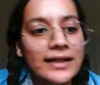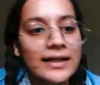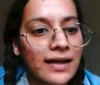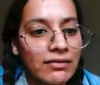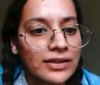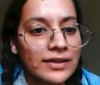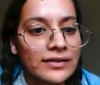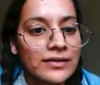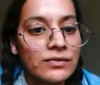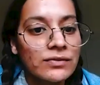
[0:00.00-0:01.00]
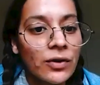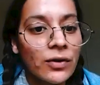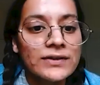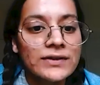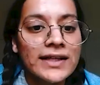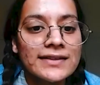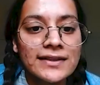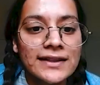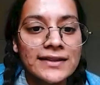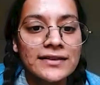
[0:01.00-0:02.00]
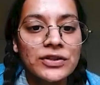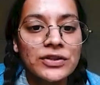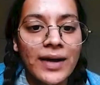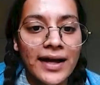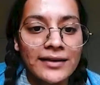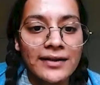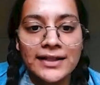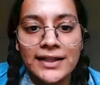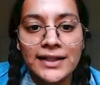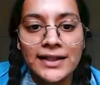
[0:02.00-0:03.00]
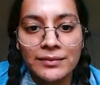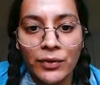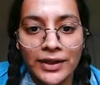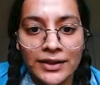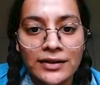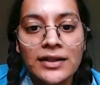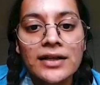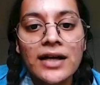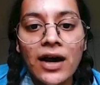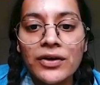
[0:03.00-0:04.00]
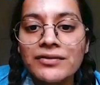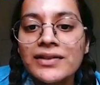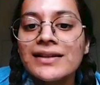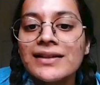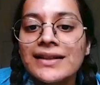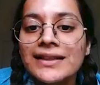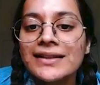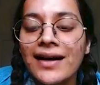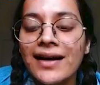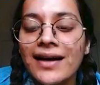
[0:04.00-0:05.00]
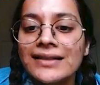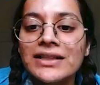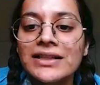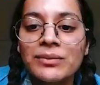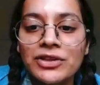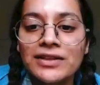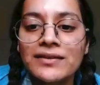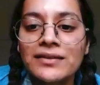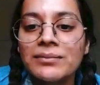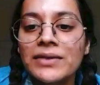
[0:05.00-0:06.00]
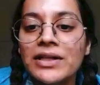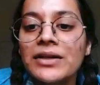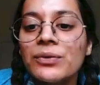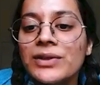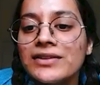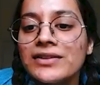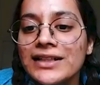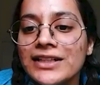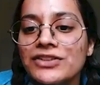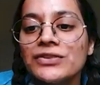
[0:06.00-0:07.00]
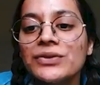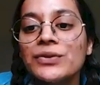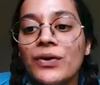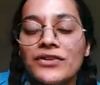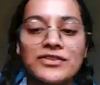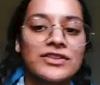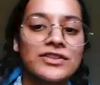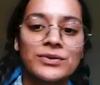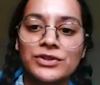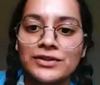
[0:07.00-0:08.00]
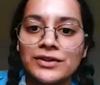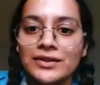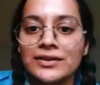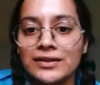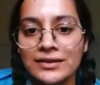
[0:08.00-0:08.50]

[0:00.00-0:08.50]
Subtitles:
in governance, which also gets related to anarchy at point. How can we relate Gandhi with liberalism with relation to constitution?